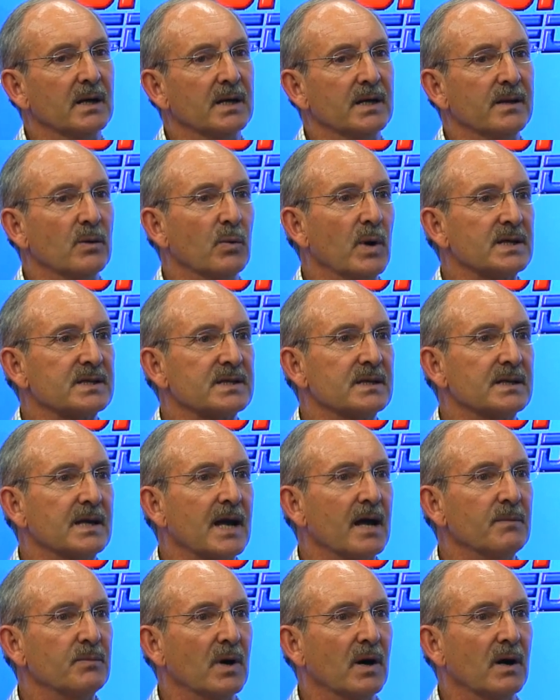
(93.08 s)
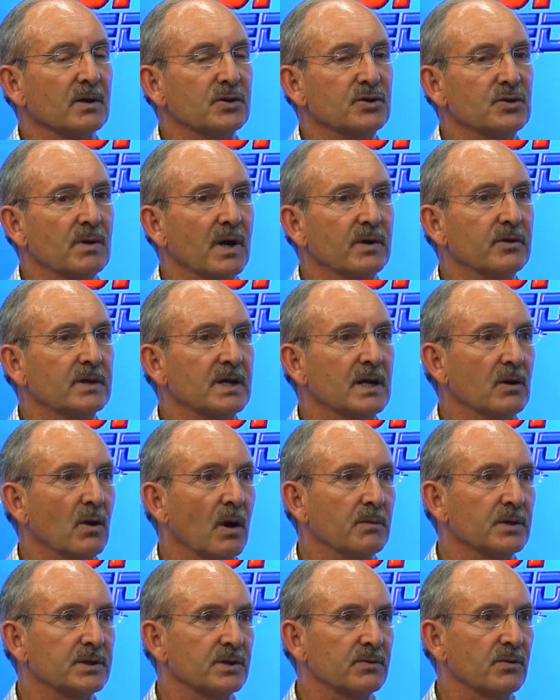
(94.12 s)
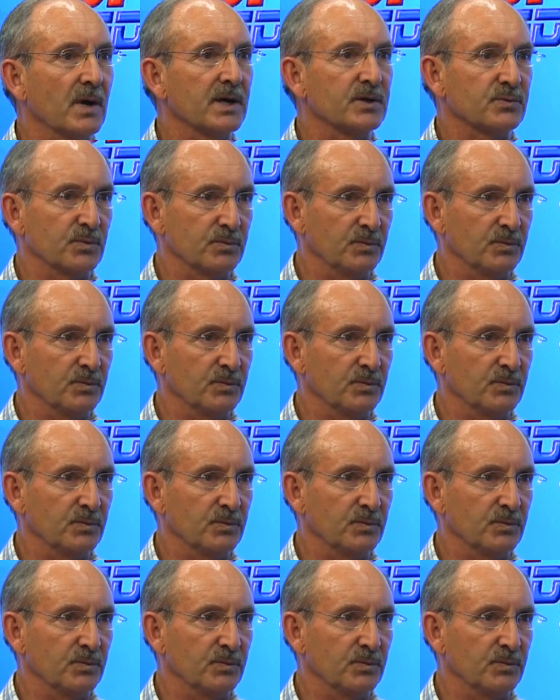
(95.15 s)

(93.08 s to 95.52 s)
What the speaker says: In the Western Cape, our 200-kilometer race